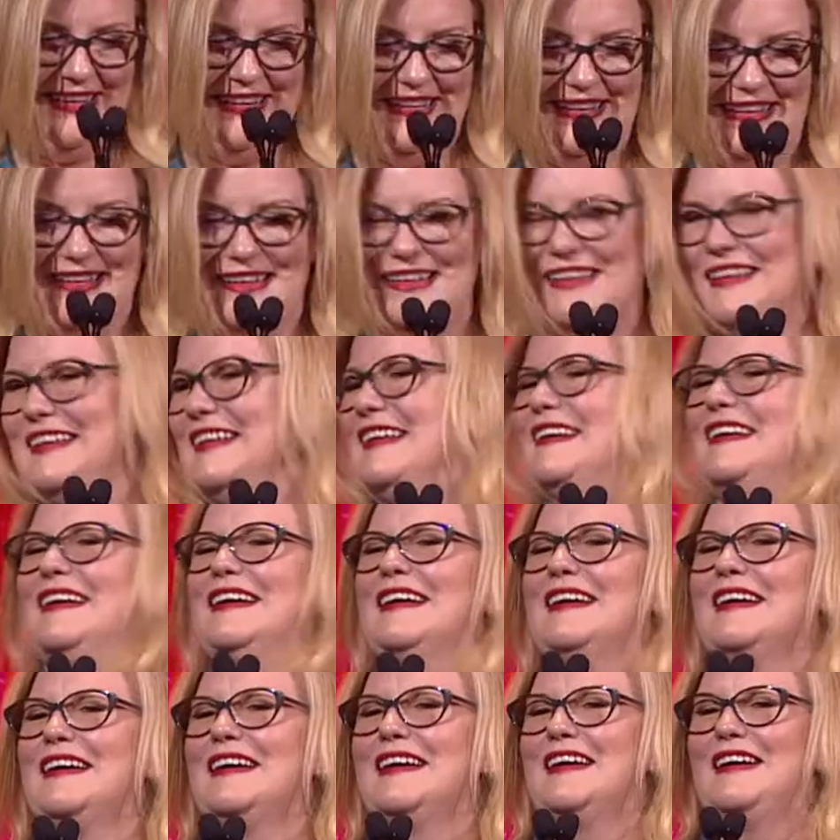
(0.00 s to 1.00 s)

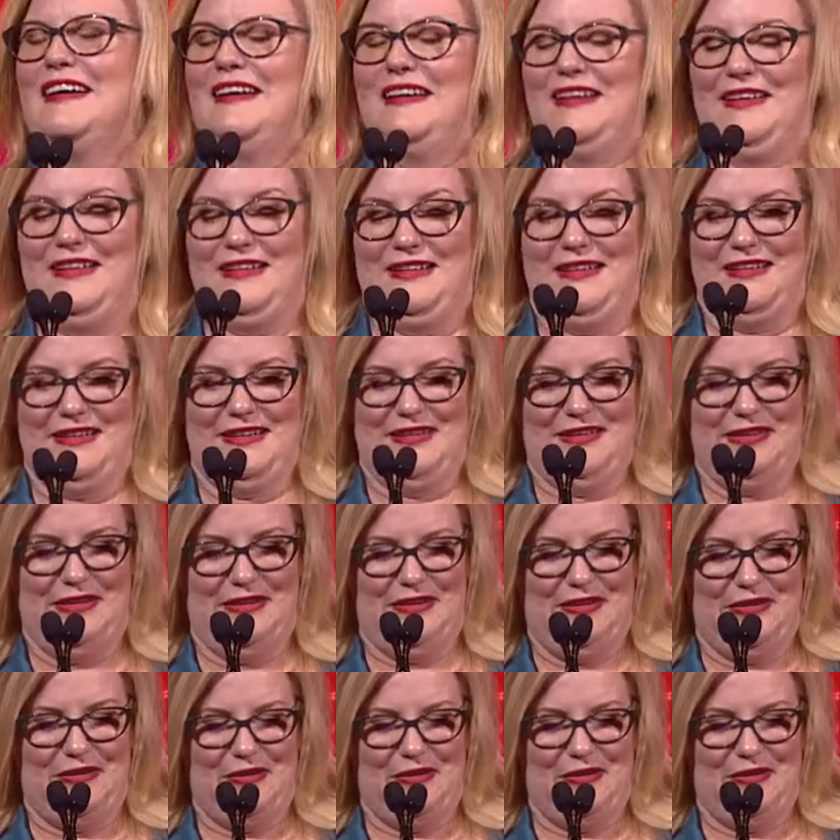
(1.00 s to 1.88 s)
(silence)